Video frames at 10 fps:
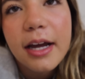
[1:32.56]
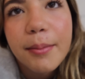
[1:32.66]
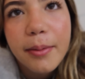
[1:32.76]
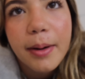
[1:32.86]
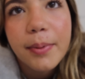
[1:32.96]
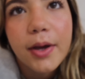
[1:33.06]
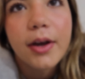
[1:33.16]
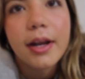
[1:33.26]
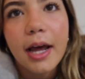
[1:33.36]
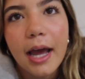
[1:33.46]
am on my
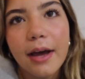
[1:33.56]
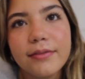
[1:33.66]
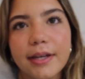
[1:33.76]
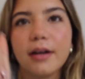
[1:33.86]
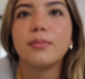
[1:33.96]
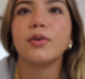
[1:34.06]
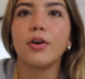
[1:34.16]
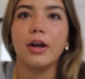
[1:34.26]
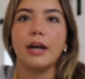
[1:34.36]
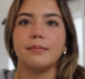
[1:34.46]
period. I have terrible
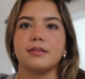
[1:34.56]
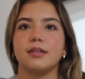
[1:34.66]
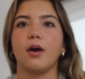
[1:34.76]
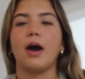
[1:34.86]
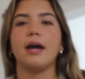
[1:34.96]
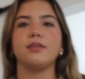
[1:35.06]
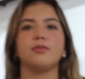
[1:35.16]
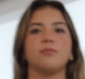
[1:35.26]
cramps, so I